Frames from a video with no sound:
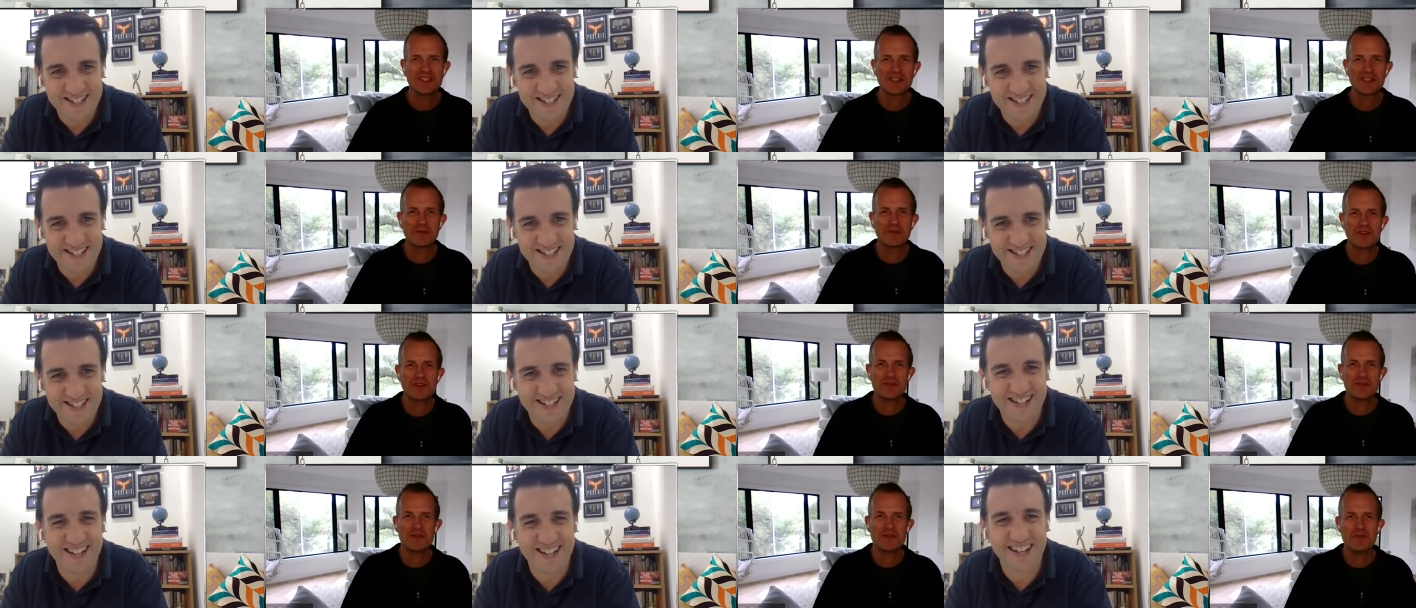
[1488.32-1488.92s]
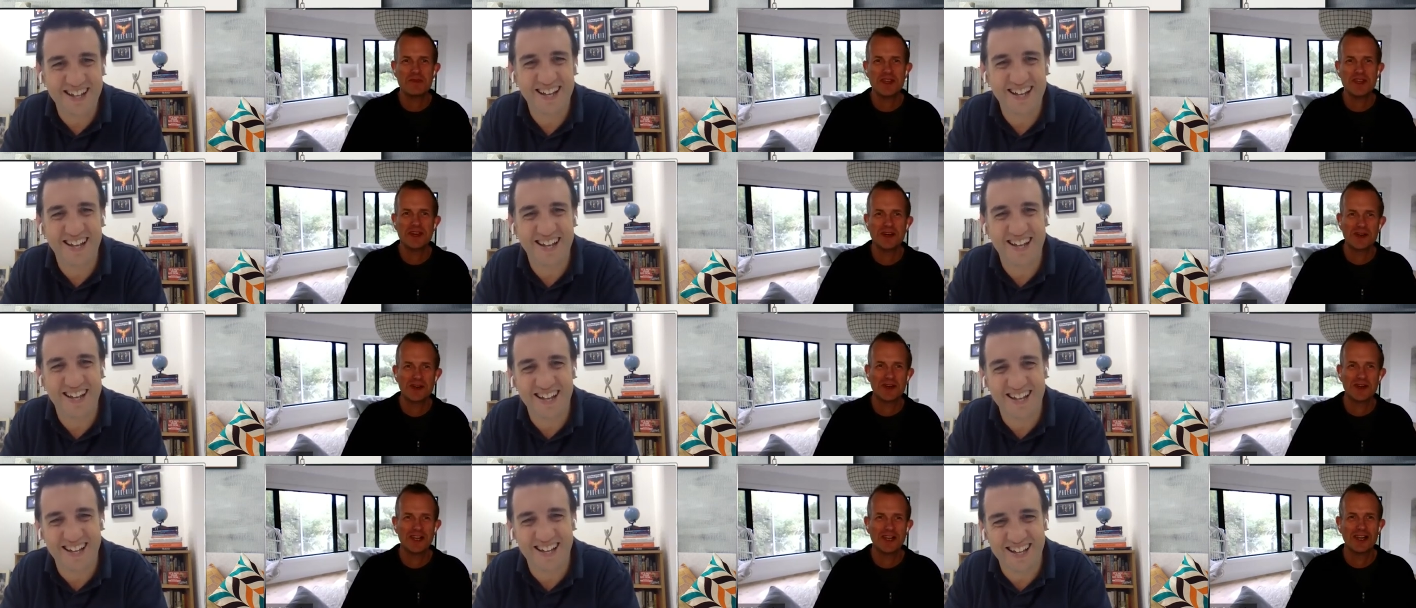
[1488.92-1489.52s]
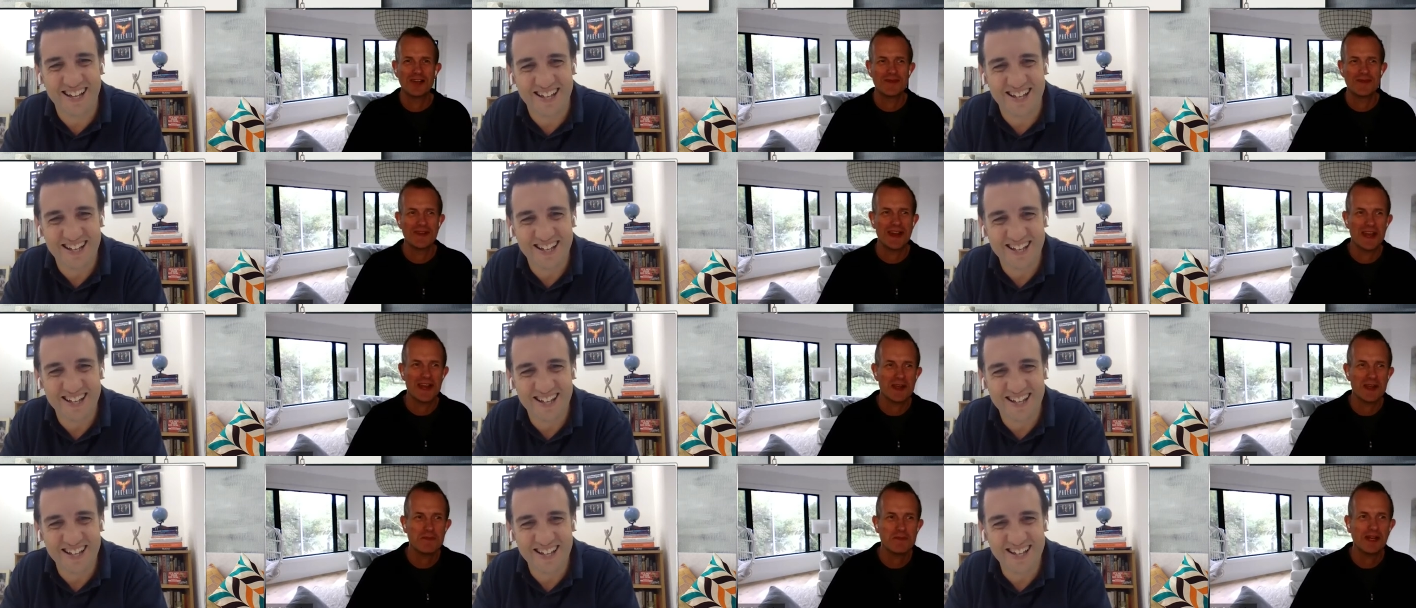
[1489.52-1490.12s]
Speaker 1: there's always a job for you in pr at
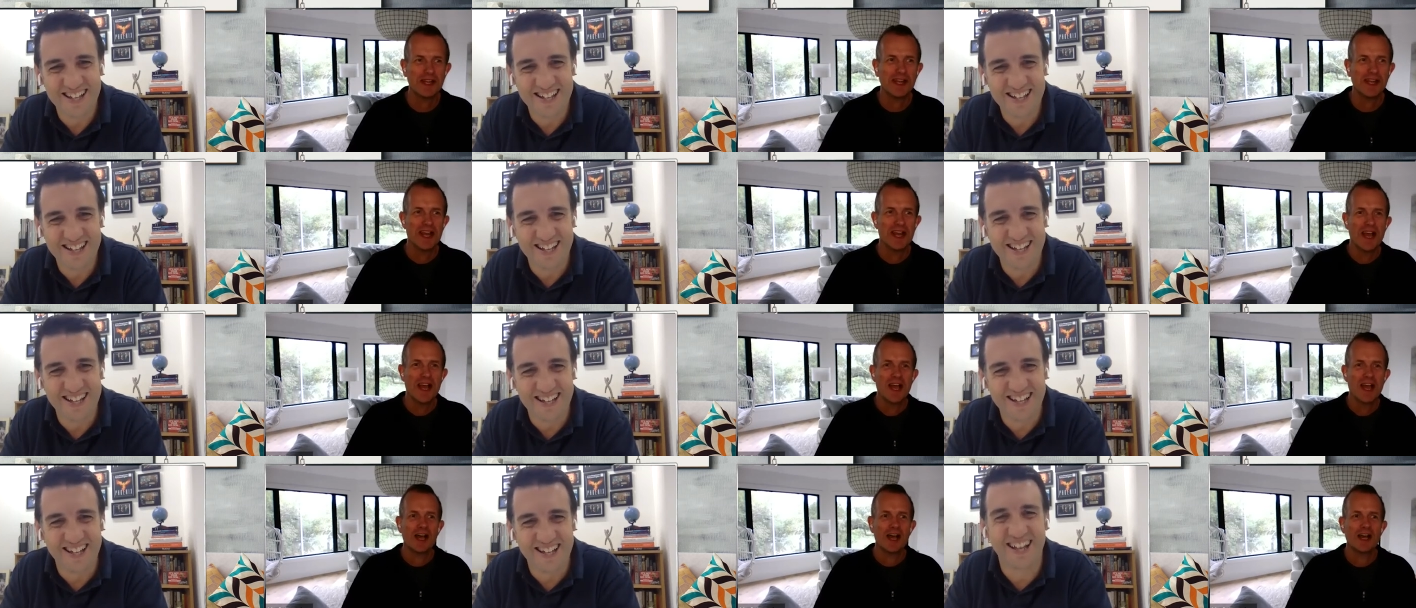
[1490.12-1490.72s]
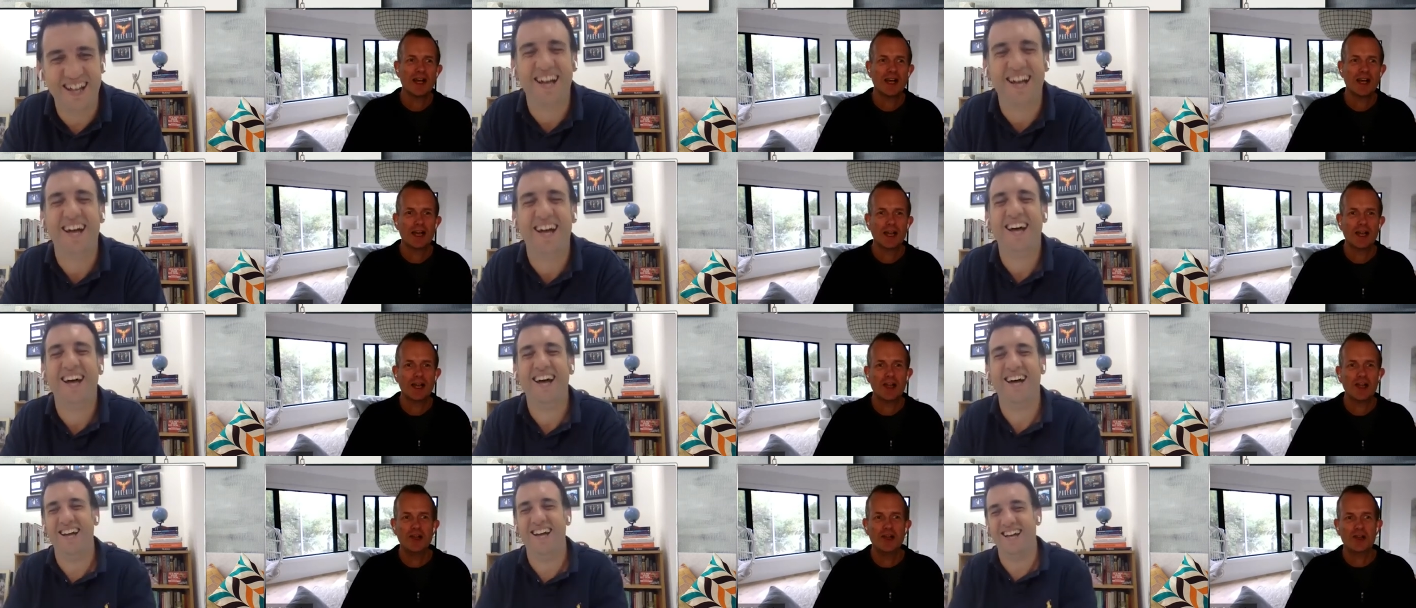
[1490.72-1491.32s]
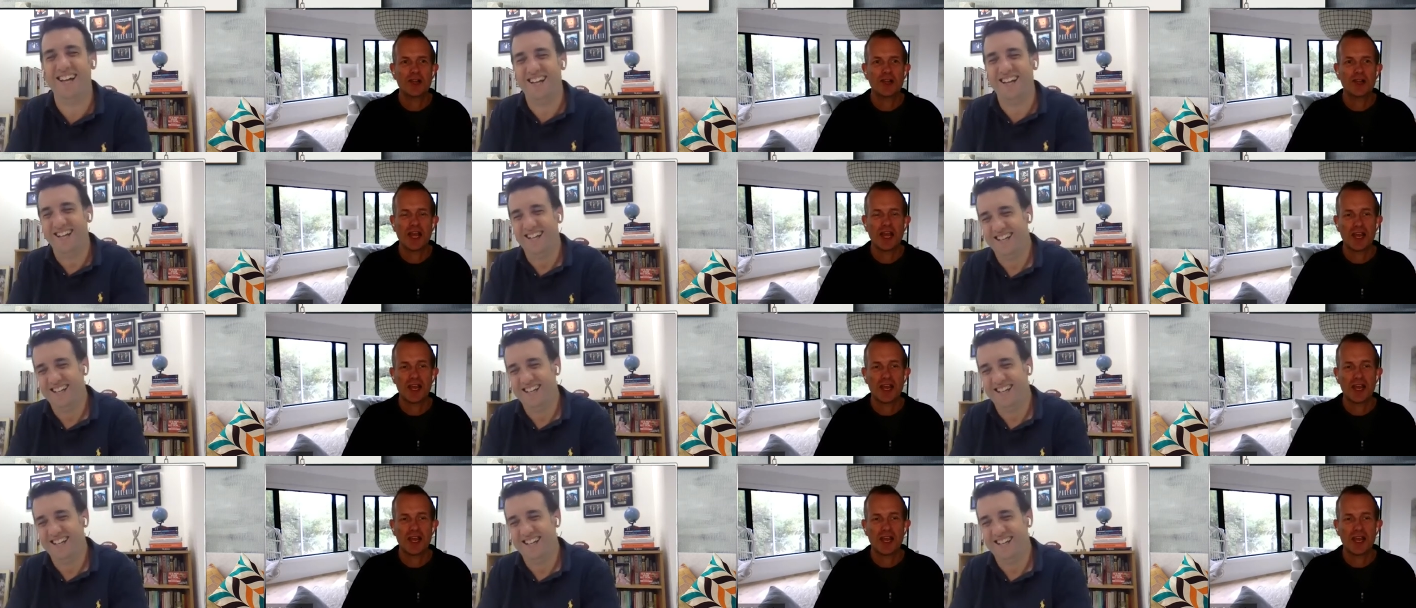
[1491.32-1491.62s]
illuminate but uh